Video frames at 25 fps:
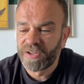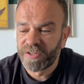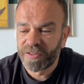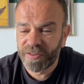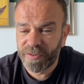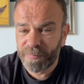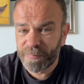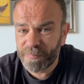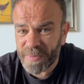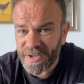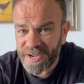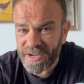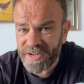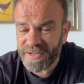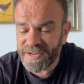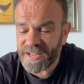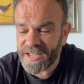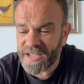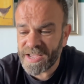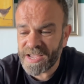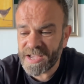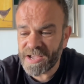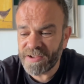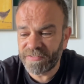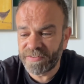The main
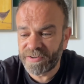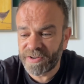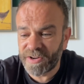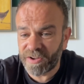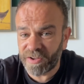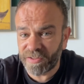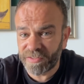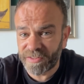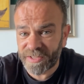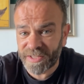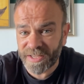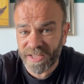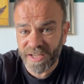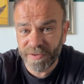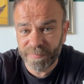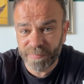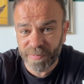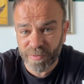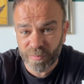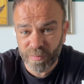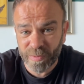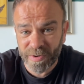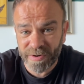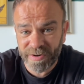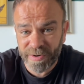area on the
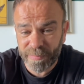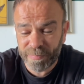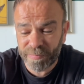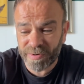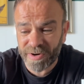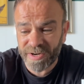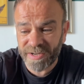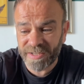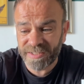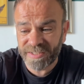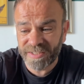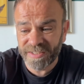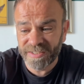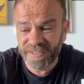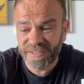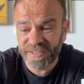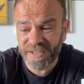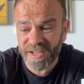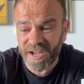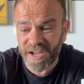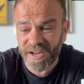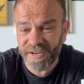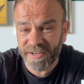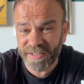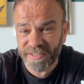cable where it breaks
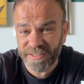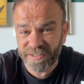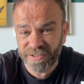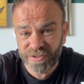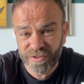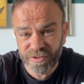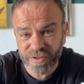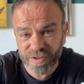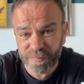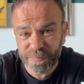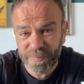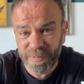inside is just